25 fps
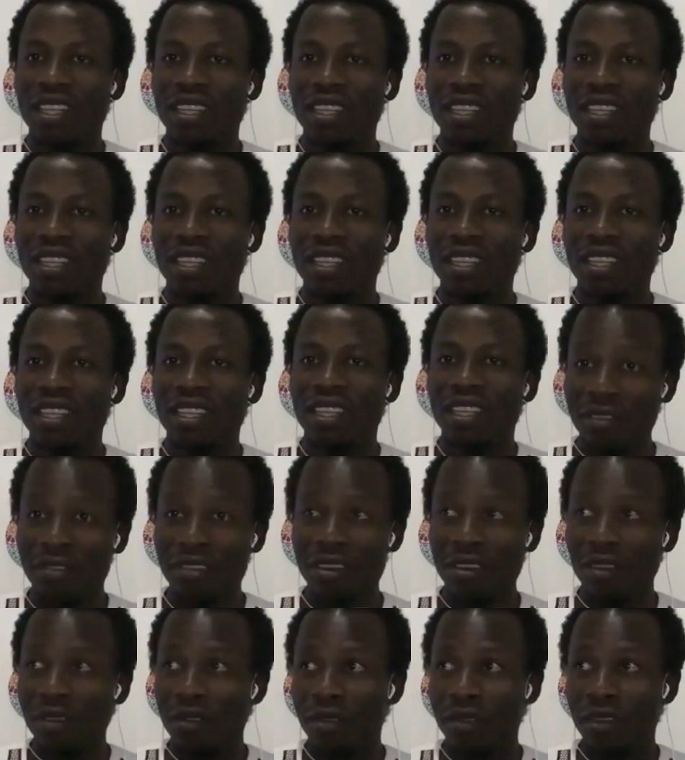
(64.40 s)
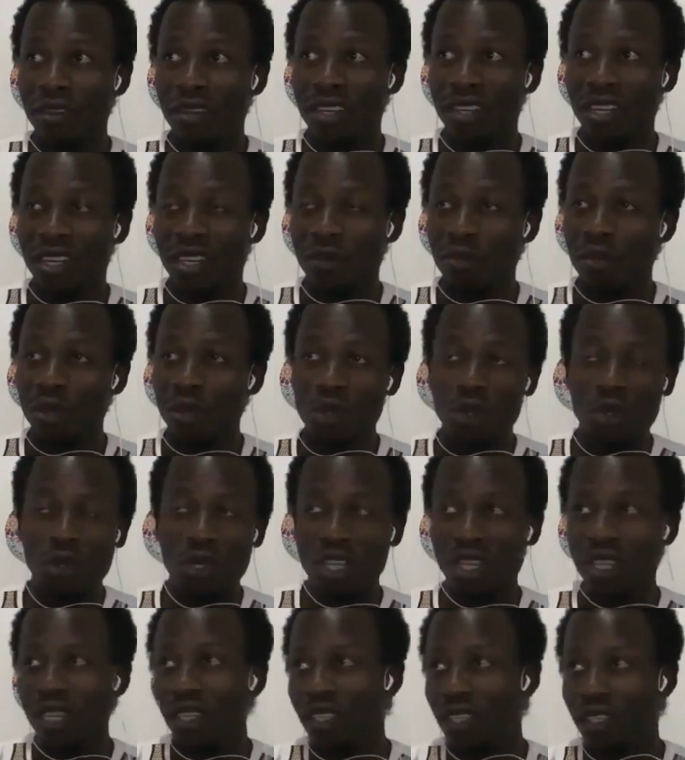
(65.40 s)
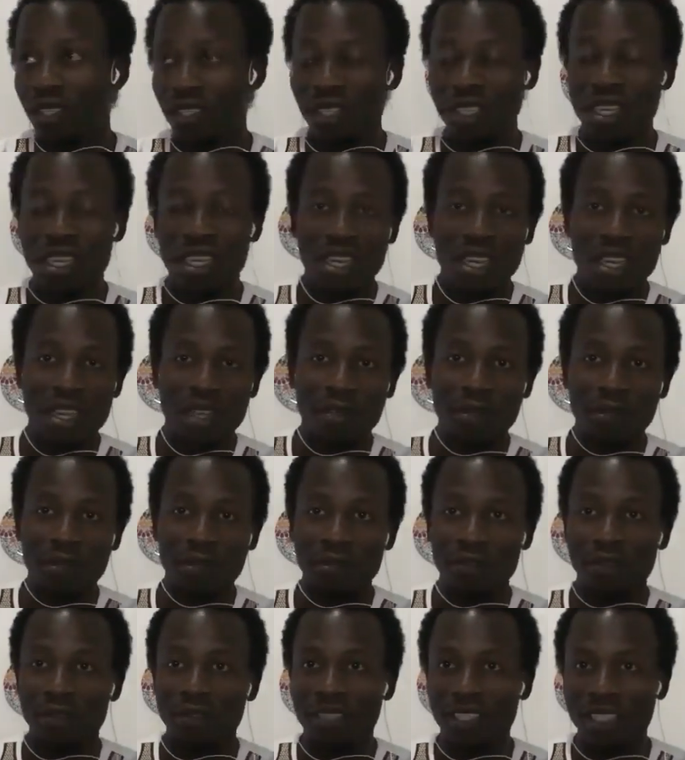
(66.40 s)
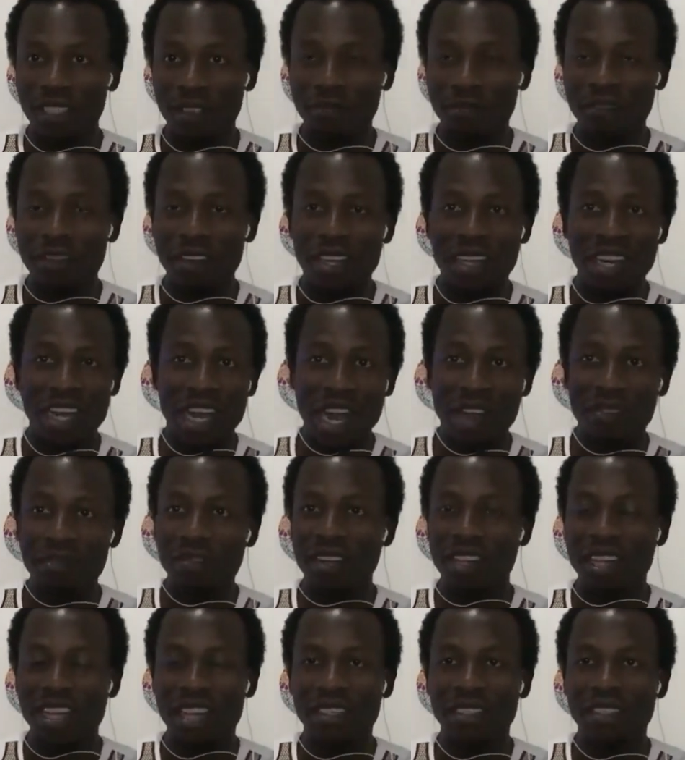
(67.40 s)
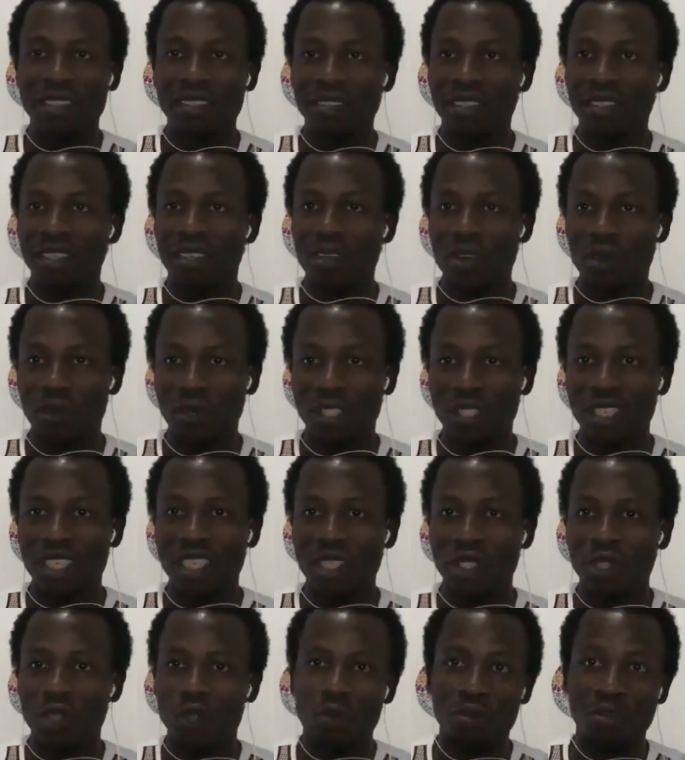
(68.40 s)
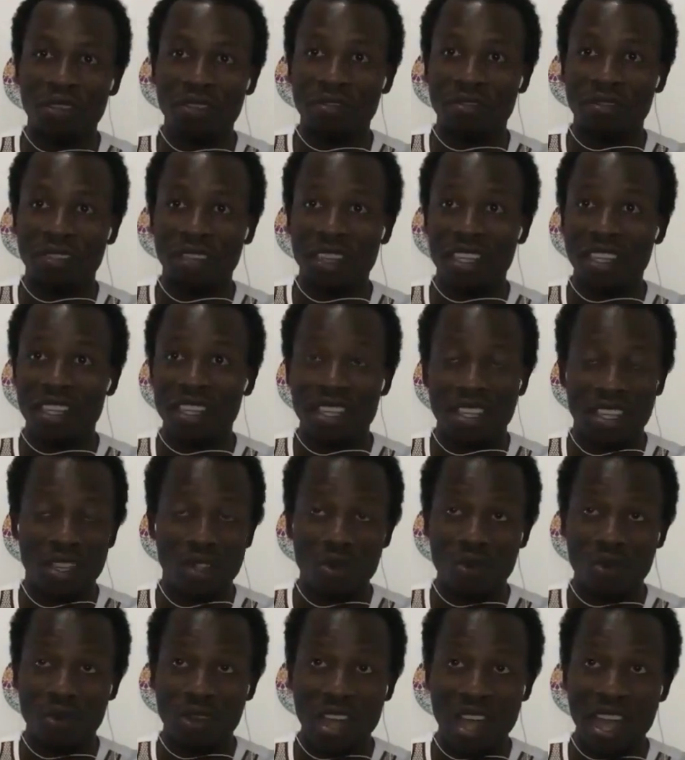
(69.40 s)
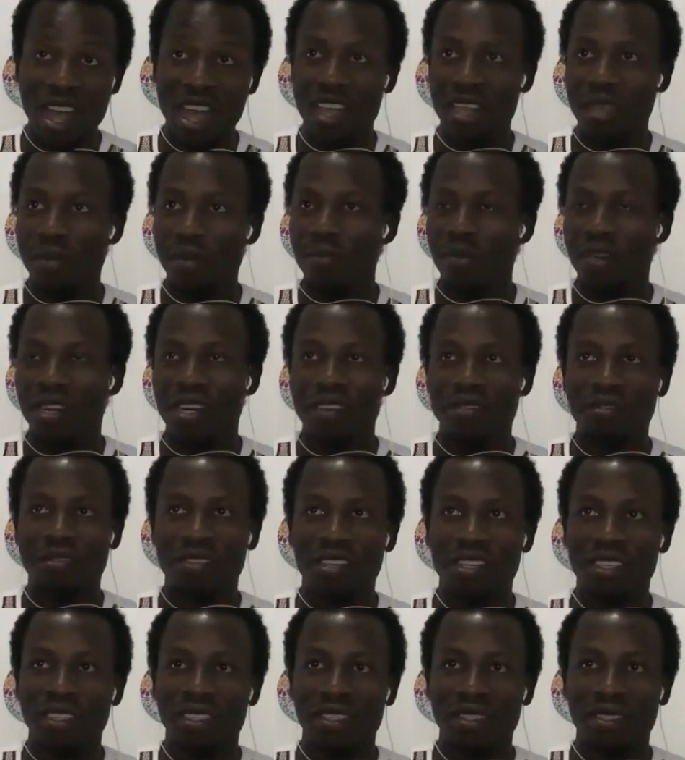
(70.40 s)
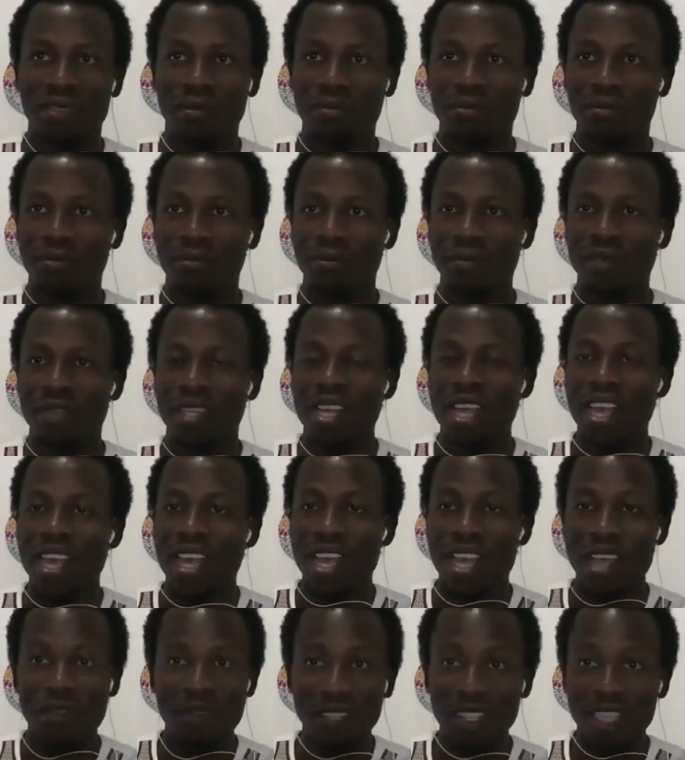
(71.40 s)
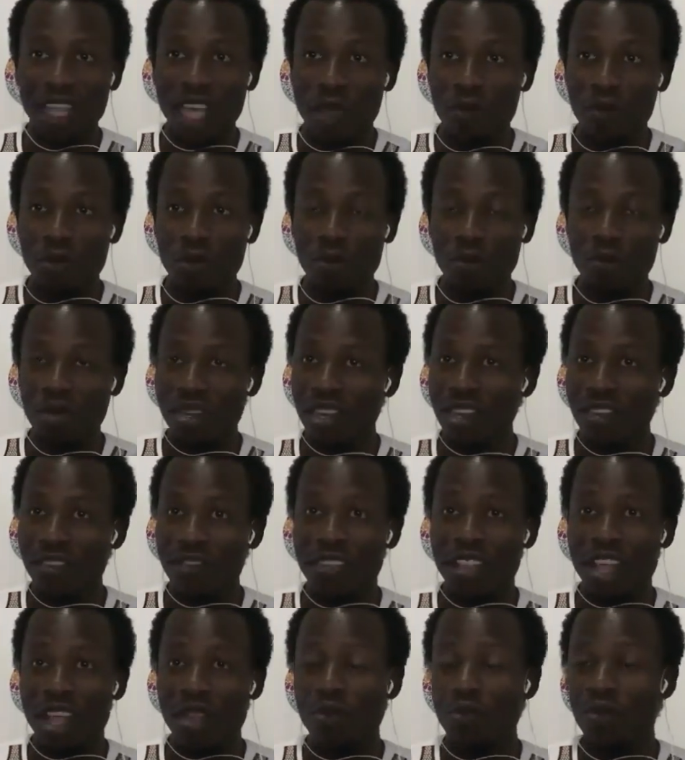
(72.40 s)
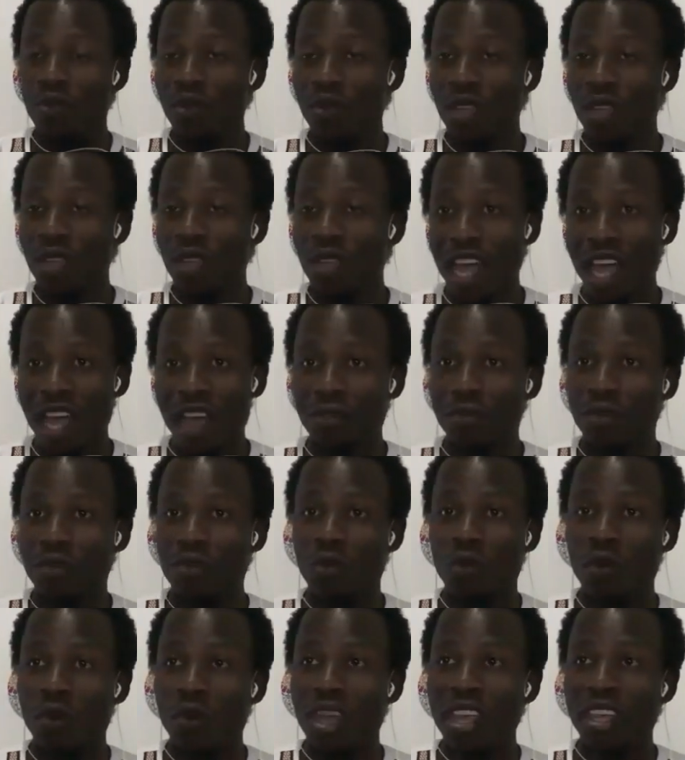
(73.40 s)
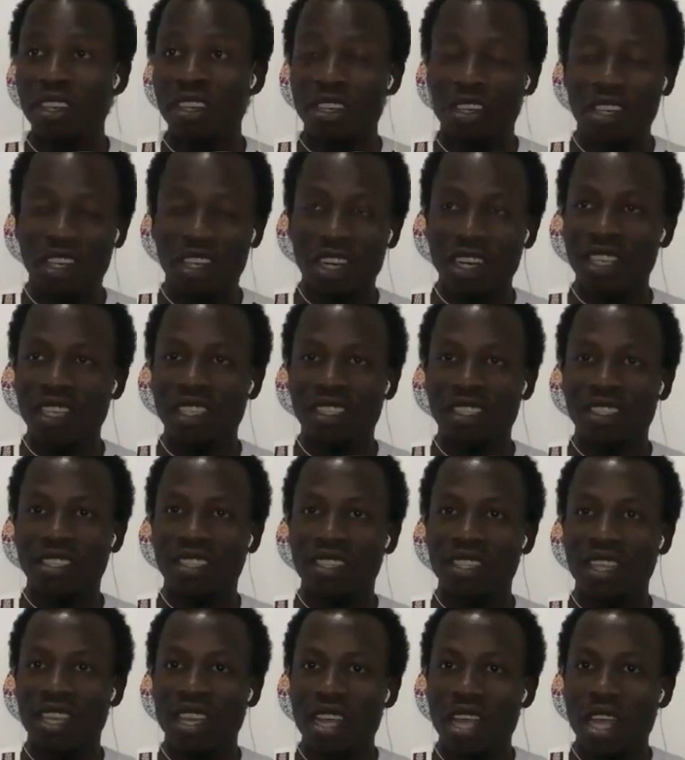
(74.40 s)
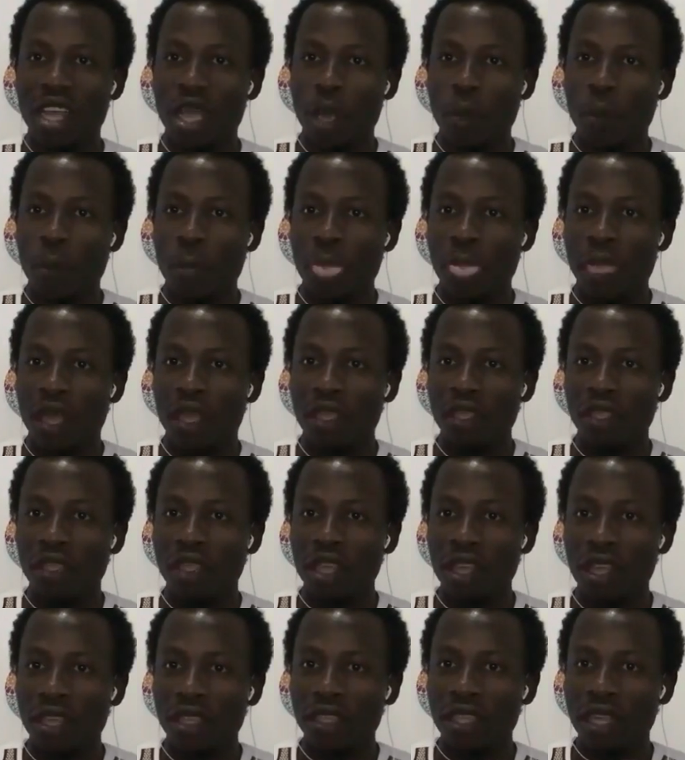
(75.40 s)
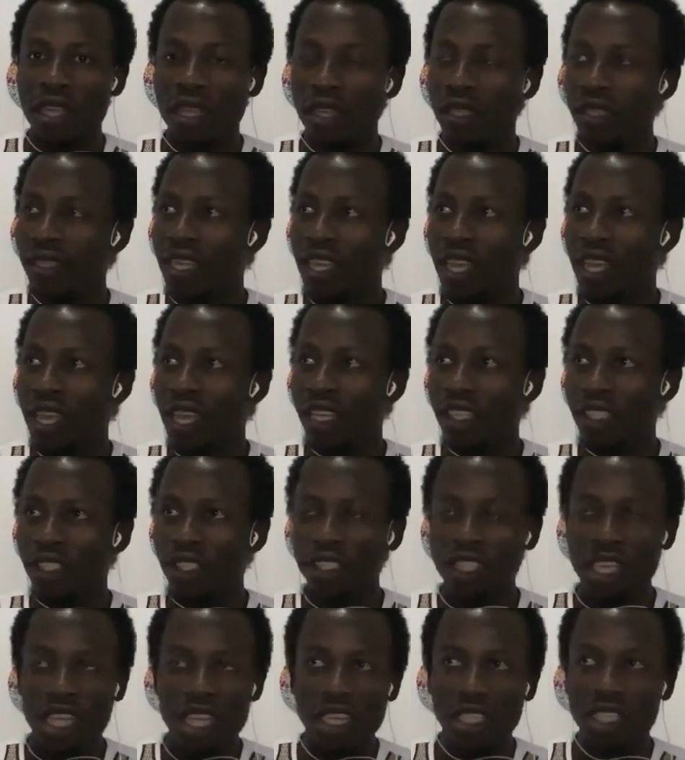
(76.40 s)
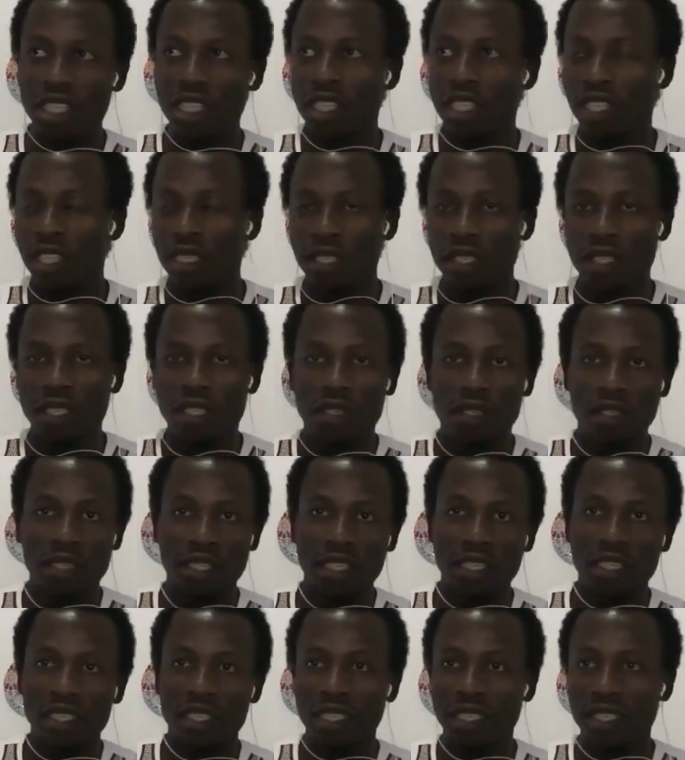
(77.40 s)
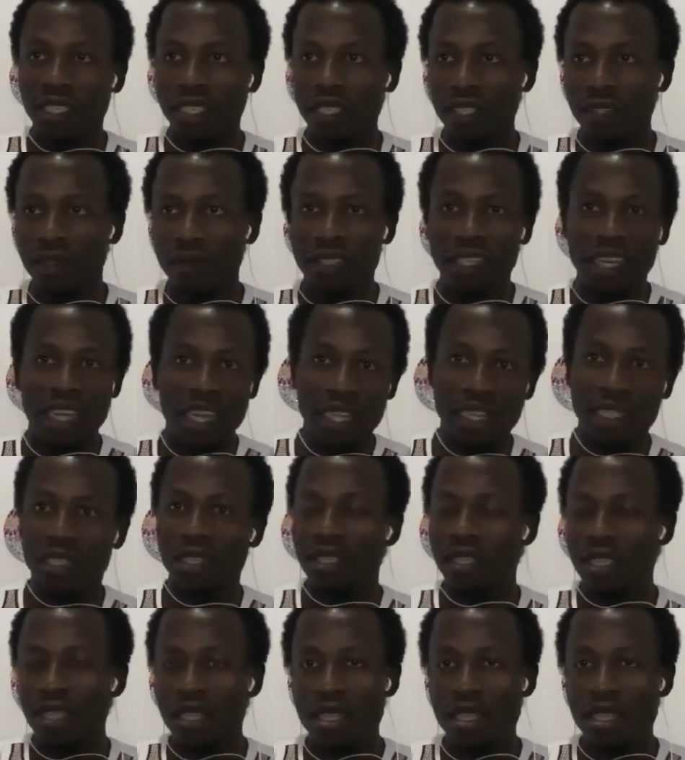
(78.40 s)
the travel between different African countries should be free, you are a Pan-Africanism. Every time you believe that we have to increase the exchange rate